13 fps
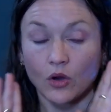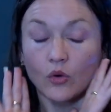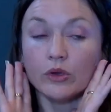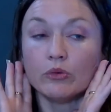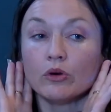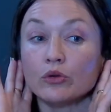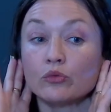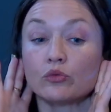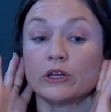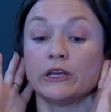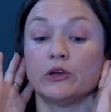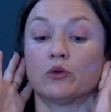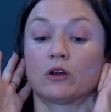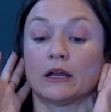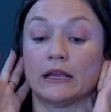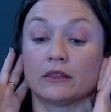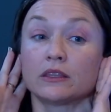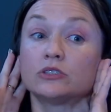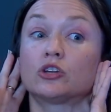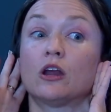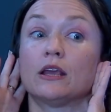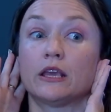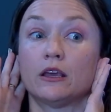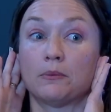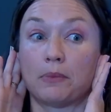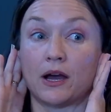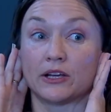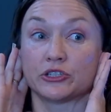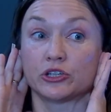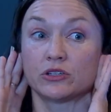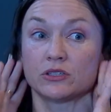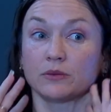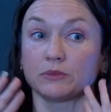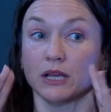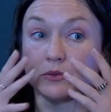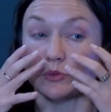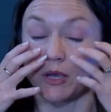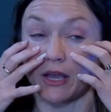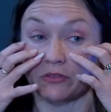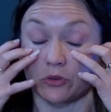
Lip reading: We want to reorient the trachea posture. Sometimes we have